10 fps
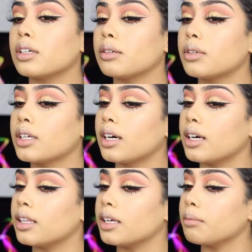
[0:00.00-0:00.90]
I want to
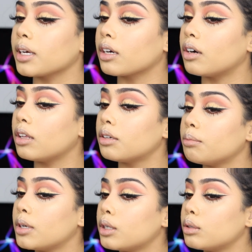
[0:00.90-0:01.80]
highlight my
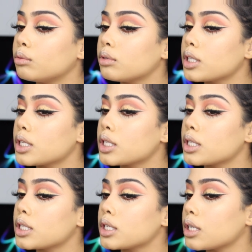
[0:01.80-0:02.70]

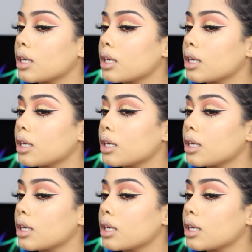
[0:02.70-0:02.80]
collarbones.